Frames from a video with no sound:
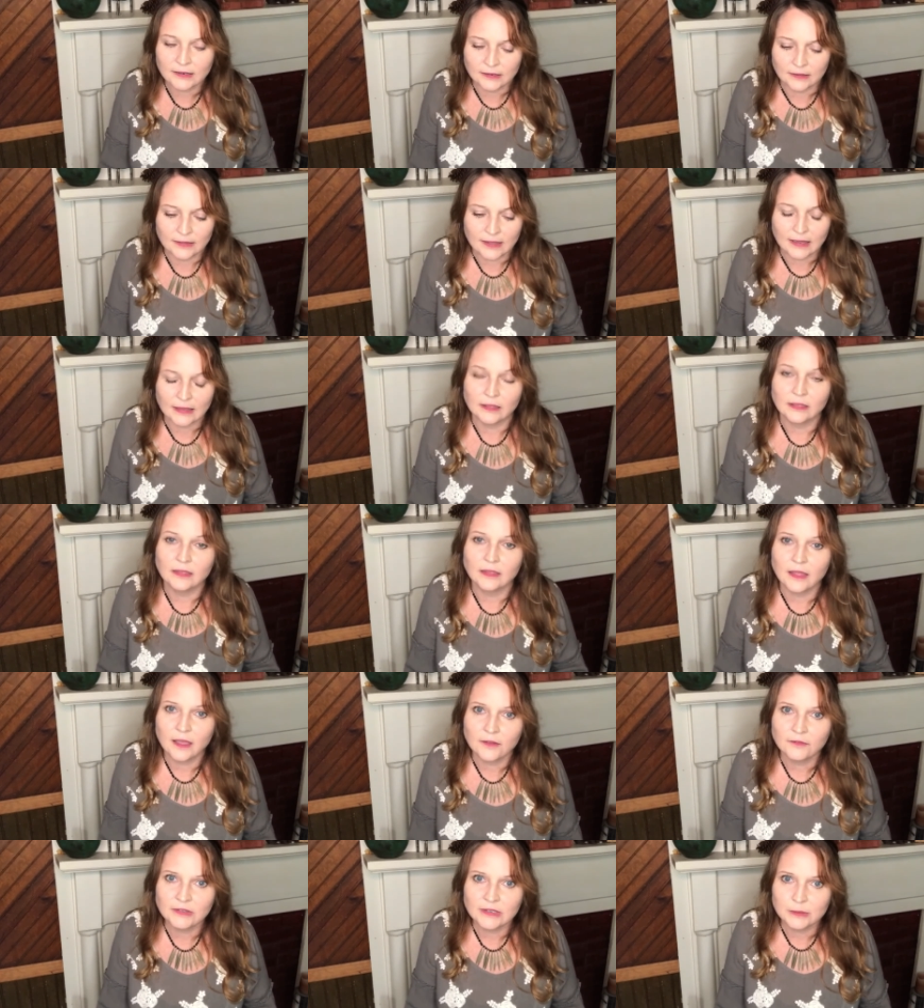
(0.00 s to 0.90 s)
in that
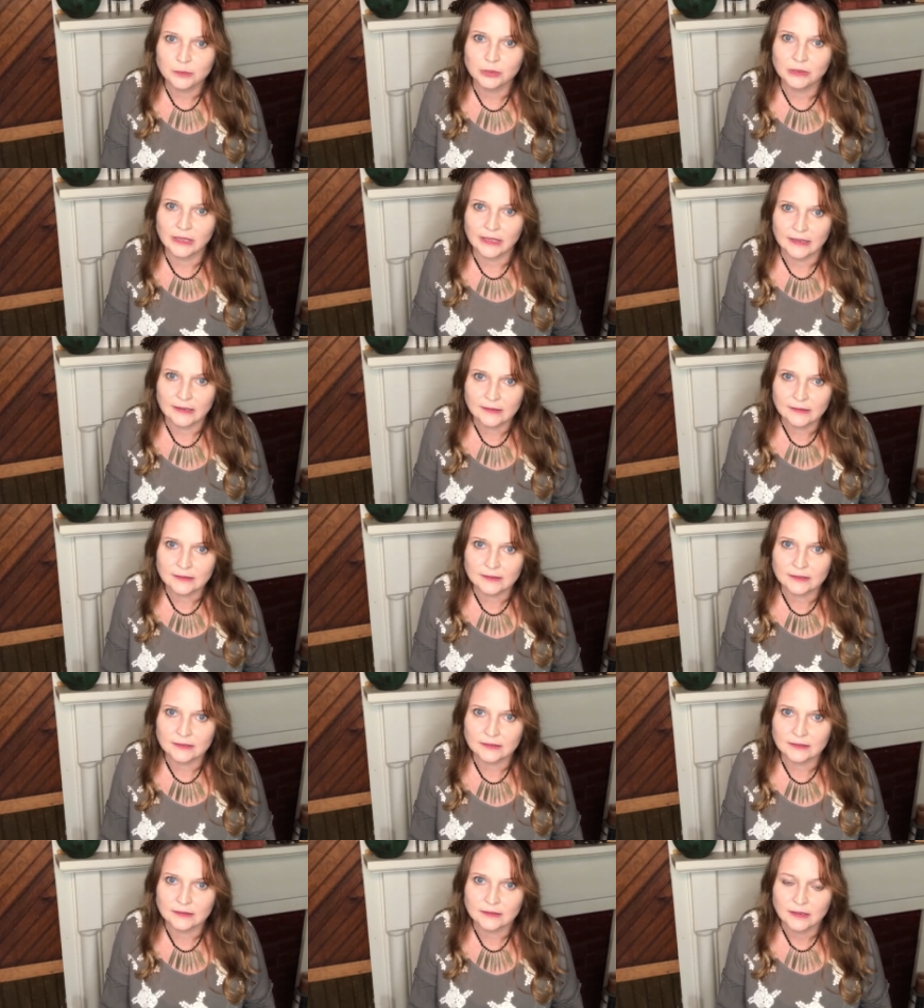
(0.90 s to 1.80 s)
loving
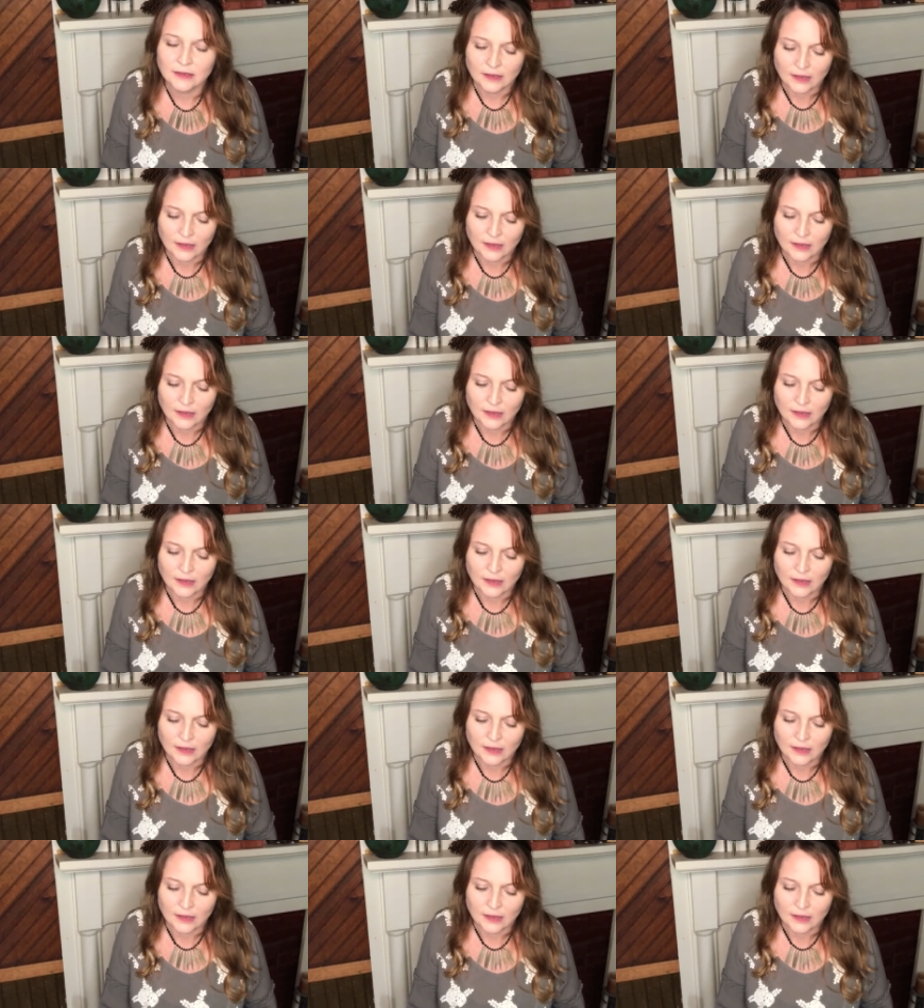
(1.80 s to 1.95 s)
place